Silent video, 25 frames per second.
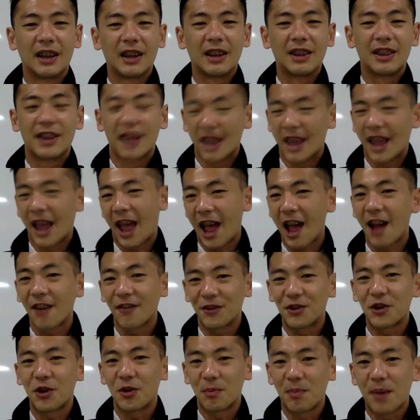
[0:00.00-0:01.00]
They
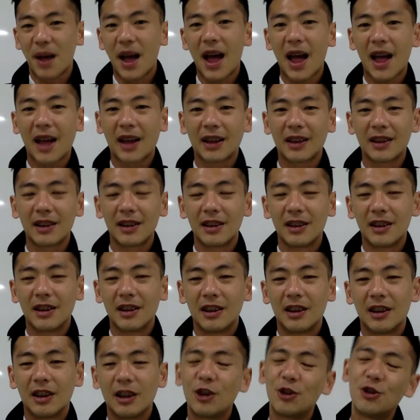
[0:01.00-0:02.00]
have your back.
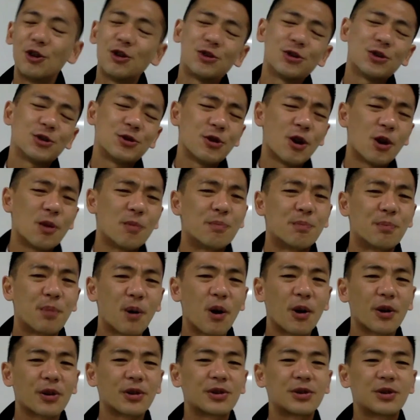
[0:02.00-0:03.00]
You should not
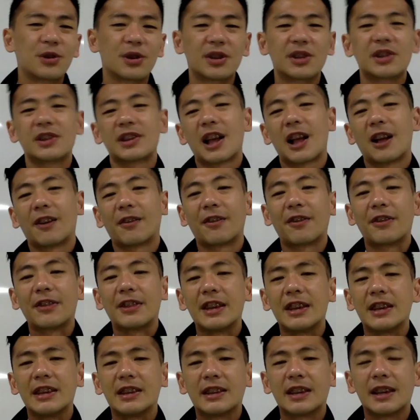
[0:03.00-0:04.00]
box yourself
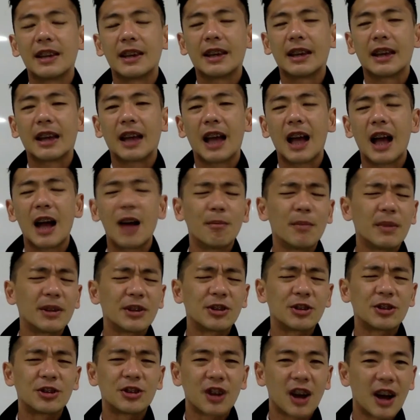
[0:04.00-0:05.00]
thinking, I'm a
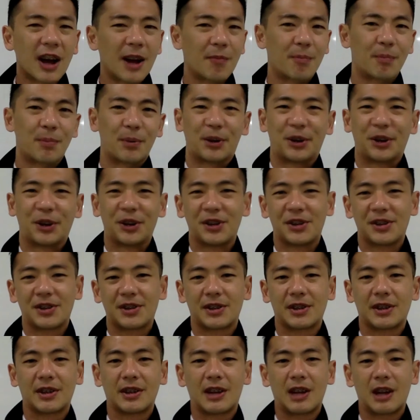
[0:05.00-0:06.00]
shy
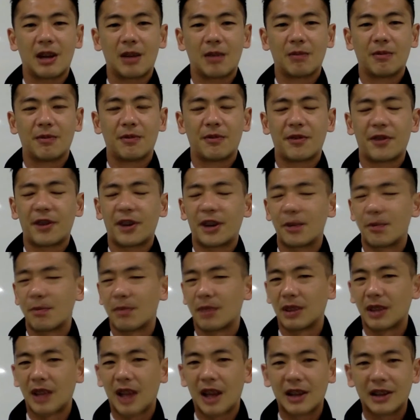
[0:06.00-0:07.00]
person, I'm very
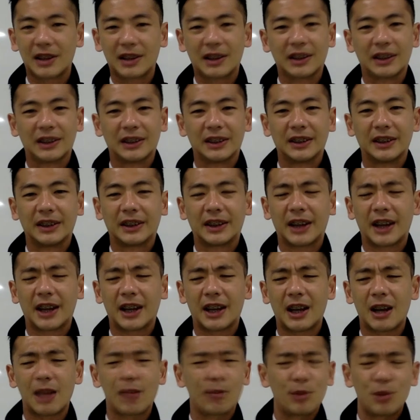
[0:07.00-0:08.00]
melancholic,
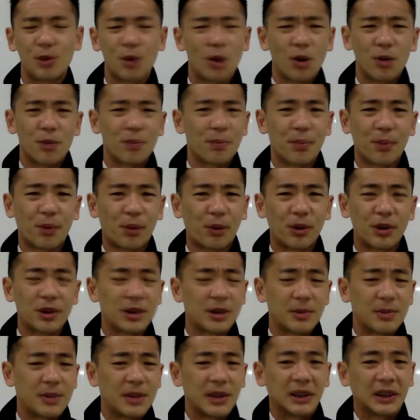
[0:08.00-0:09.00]
and I'm not born
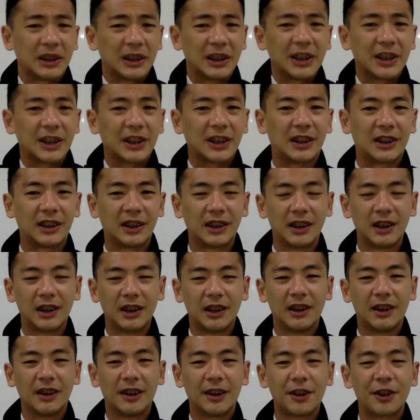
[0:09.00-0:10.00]
to be a leader.
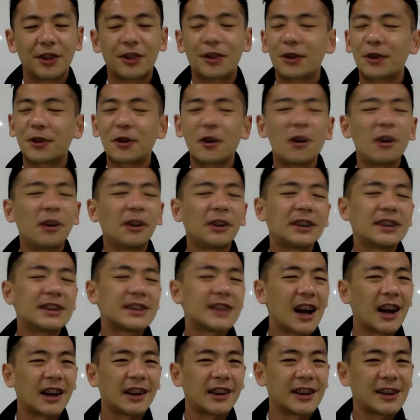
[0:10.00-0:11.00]
Throw all
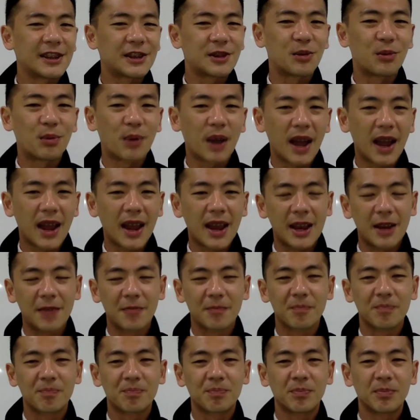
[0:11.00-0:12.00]
these ideas away.
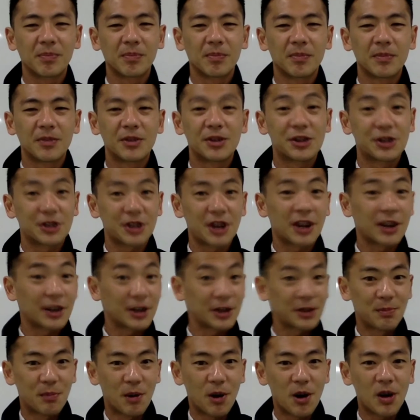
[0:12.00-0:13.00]
Start
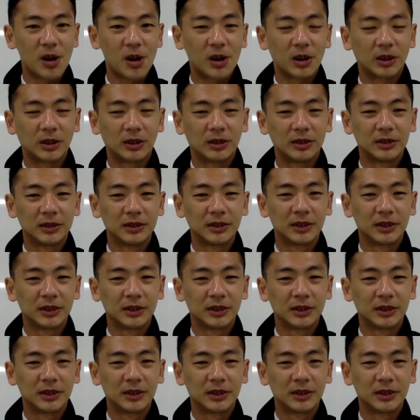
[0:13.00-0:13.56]
small.